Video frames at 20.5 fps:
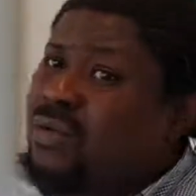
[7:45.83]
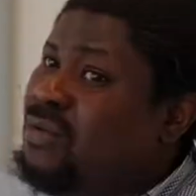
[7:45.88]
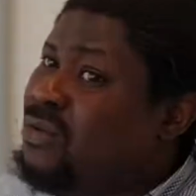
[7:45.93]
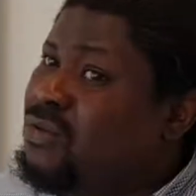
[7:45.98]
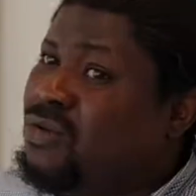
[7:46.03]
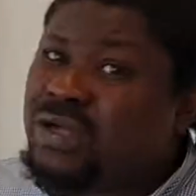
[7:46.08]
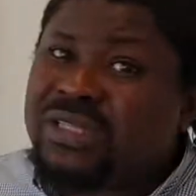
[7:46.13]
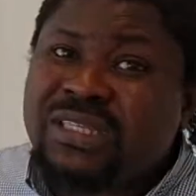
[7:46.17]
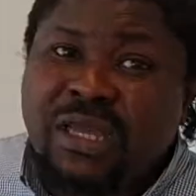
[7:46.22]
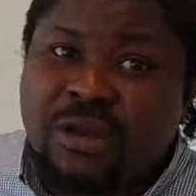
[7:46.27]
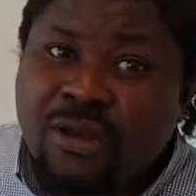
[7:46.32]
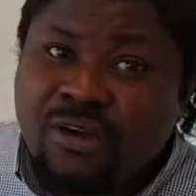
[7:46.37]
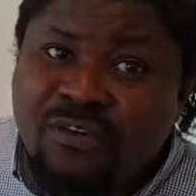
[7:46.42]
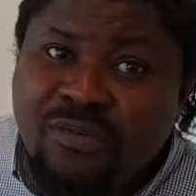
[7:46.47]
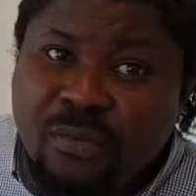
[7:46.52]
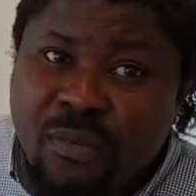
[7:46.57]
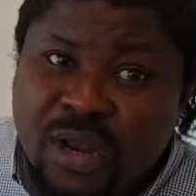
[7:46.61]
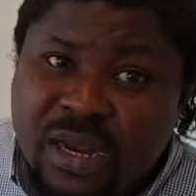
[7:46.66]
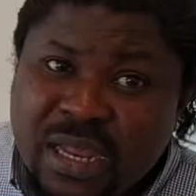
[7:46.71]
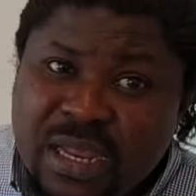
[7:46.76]
not enough
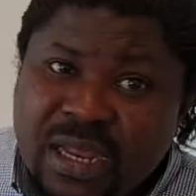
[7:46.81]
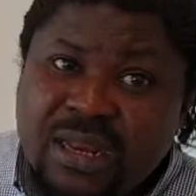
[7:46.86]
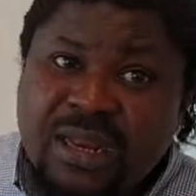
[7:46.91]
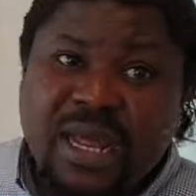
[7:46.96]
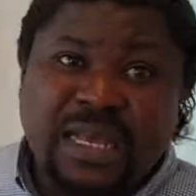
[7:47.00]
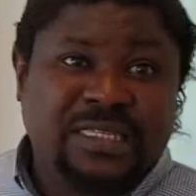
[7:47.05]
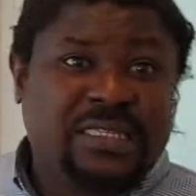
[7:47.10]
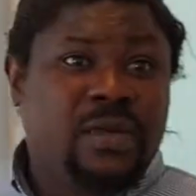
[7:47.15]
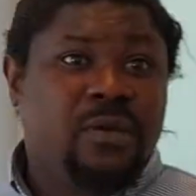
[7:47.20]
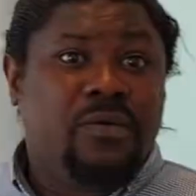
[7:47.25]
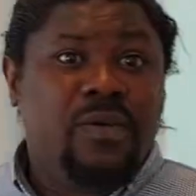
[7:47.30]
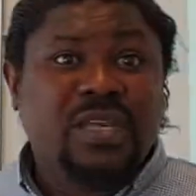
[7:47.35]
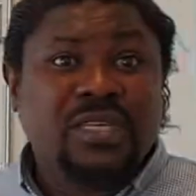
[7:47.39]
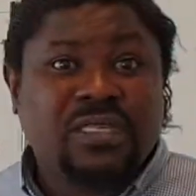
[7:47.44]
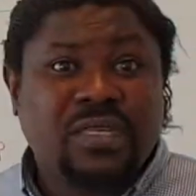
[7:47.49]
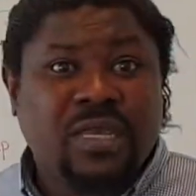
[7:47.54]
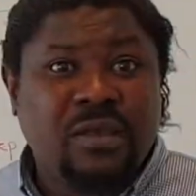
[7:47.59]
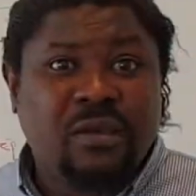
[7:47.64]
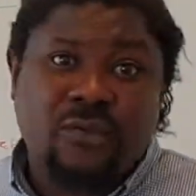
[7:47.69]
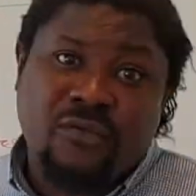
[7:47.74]
money, that's a
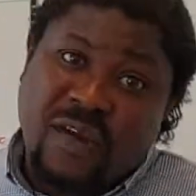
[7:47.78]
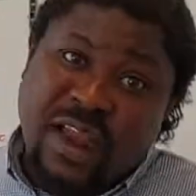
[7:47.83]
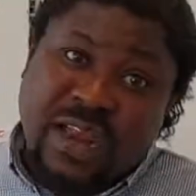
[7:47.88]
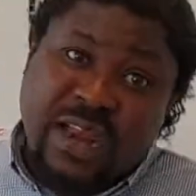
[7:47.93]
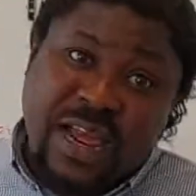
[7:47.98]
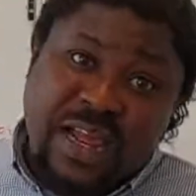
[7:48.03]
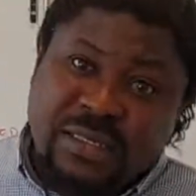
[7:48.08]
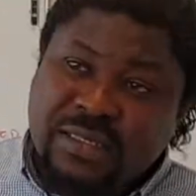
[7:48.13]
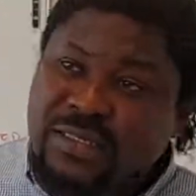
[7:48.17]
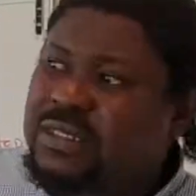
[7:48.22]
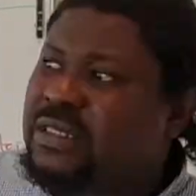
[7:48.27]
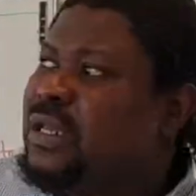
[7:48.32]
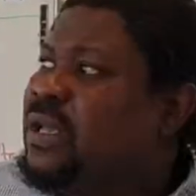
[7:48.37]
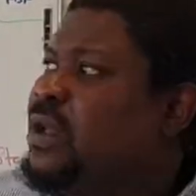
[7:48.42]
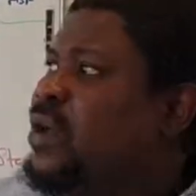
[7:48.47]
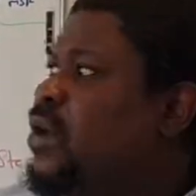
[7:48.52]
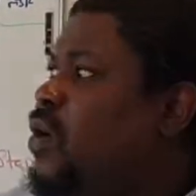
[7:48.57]
risk. Finance.